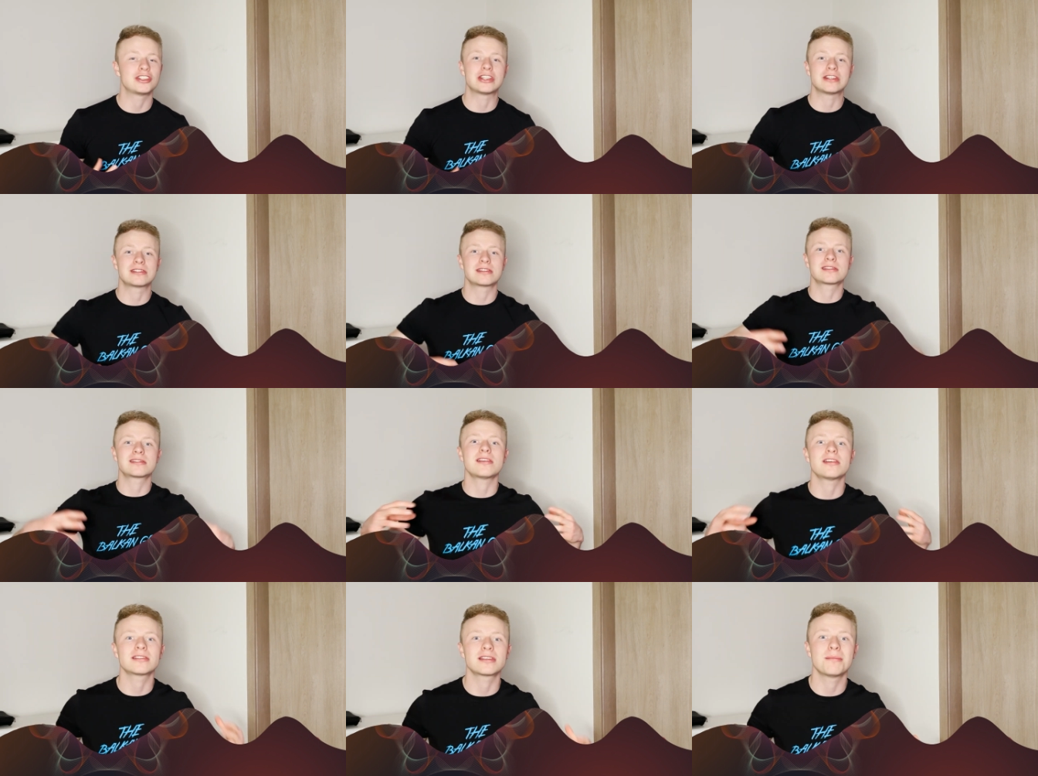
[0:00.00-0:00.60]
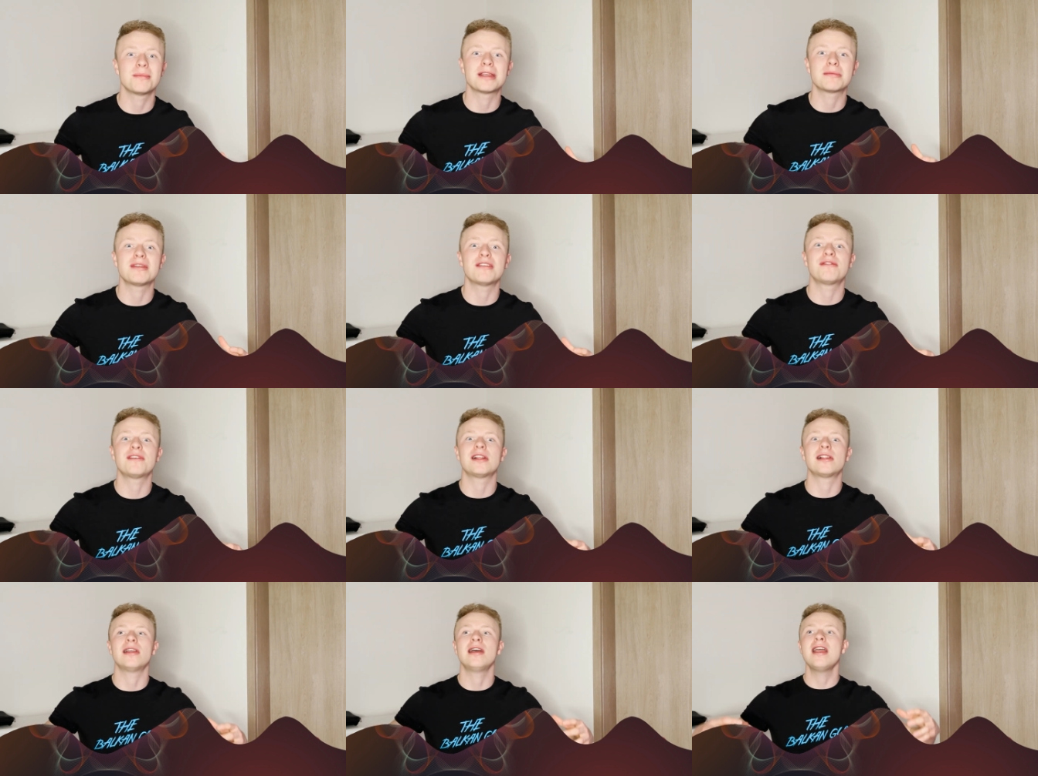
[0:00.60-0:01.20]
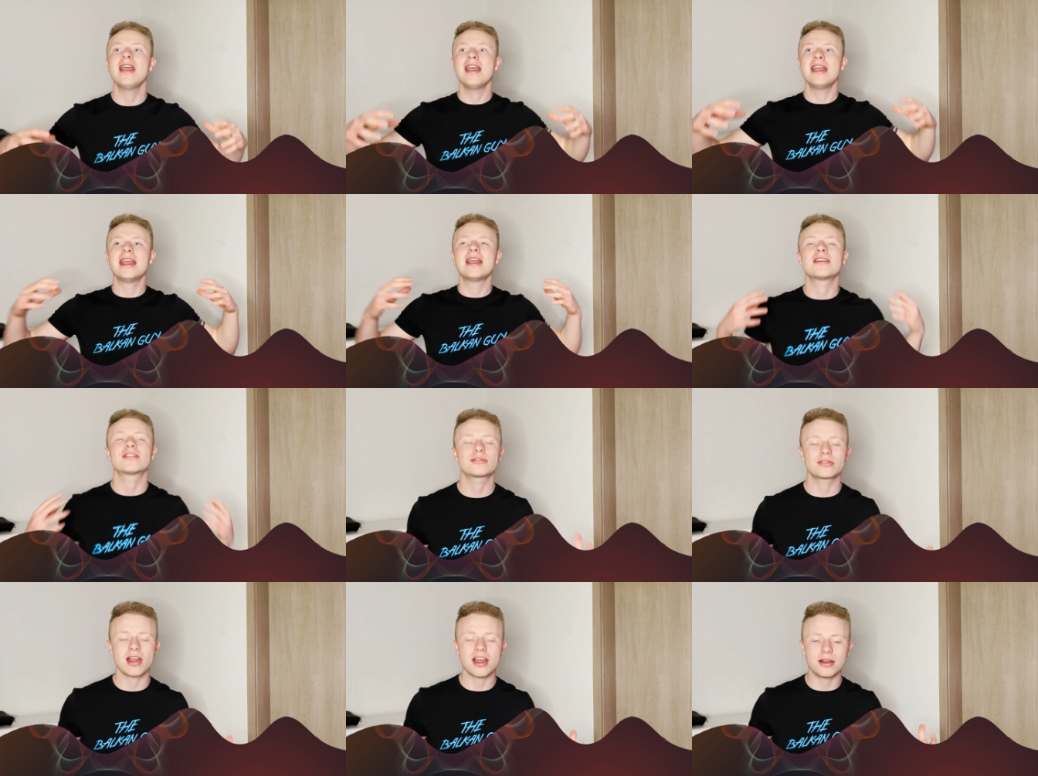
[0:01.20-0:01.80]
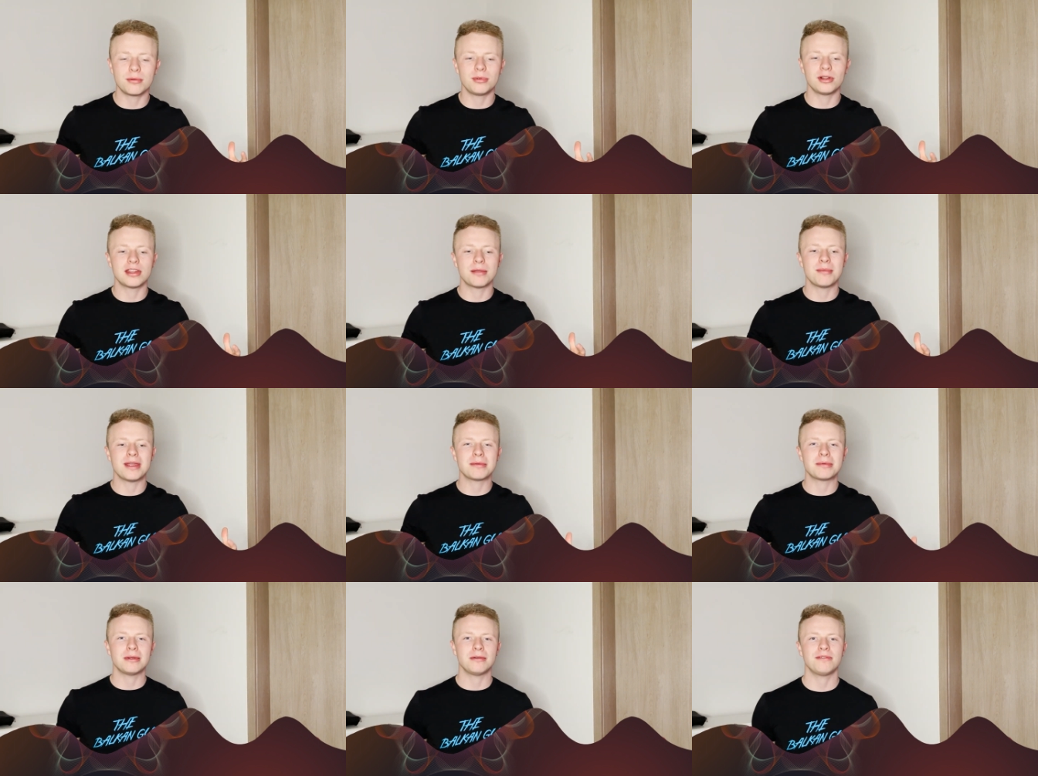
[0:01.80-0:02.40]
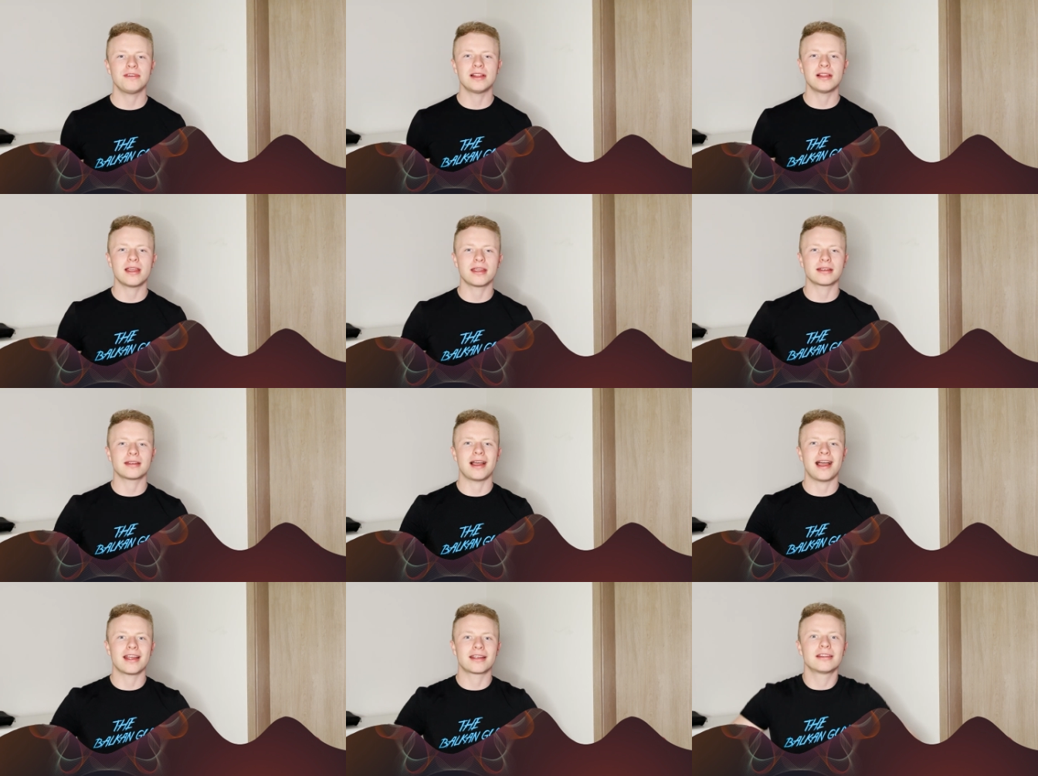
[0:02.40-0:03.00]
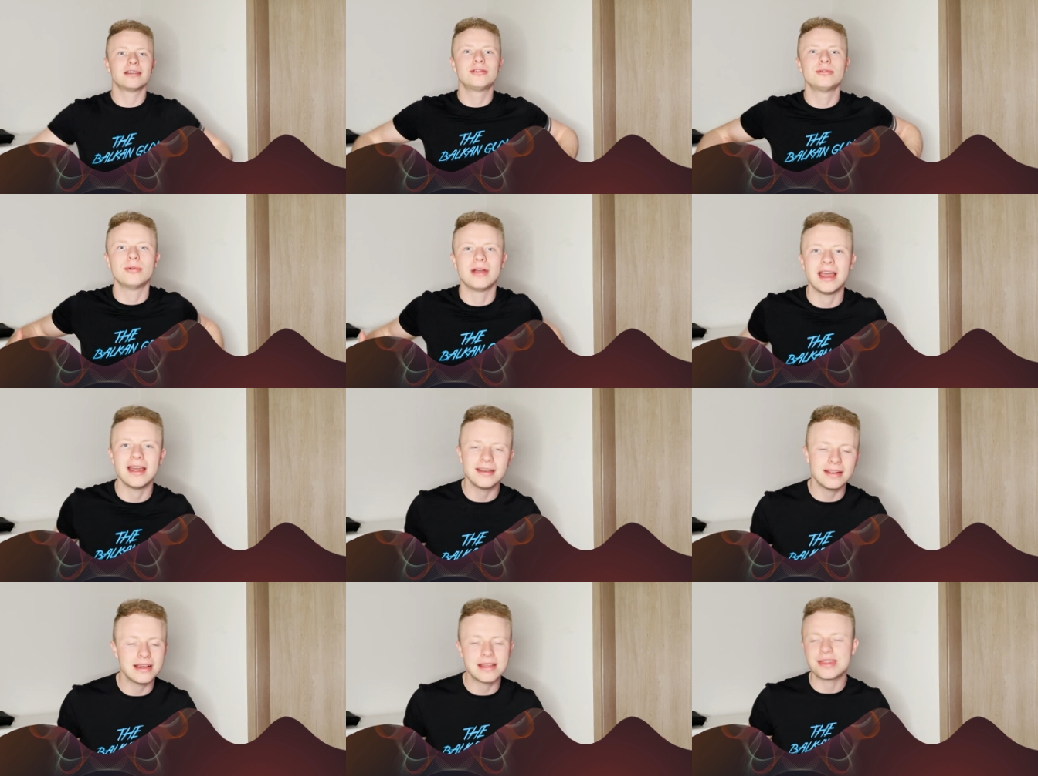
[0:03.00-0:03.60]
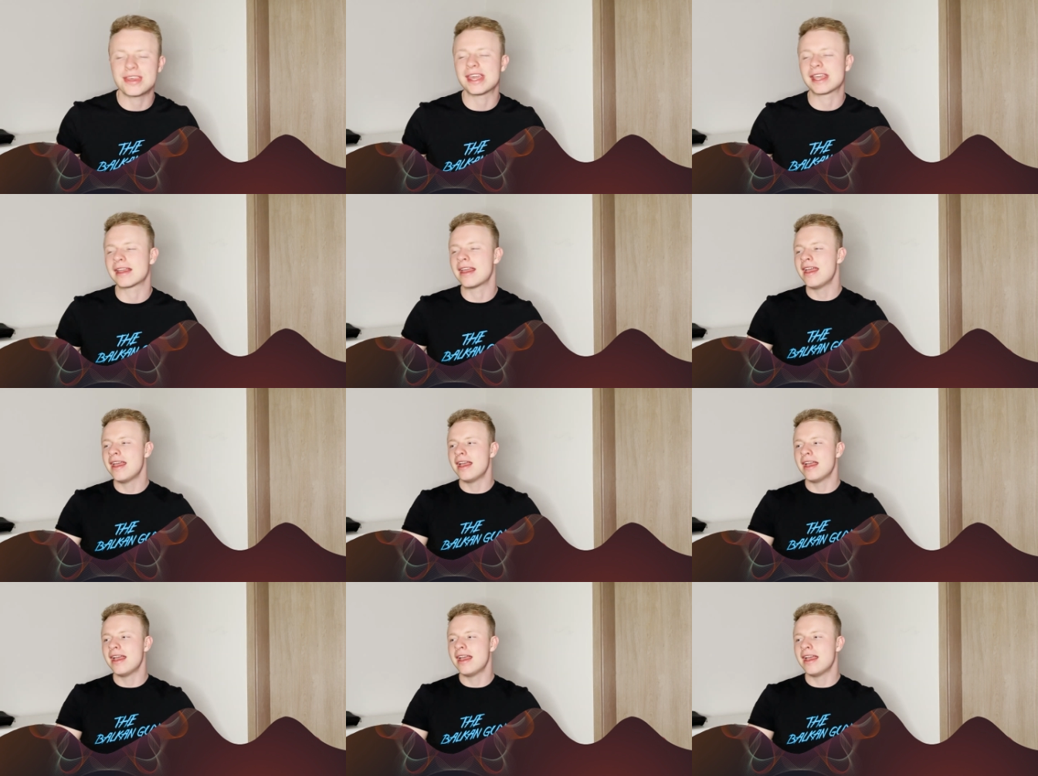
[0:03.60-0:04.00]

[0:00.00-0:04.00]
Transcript: It's a song that make me feel incredible, that make me feel like I could do anything,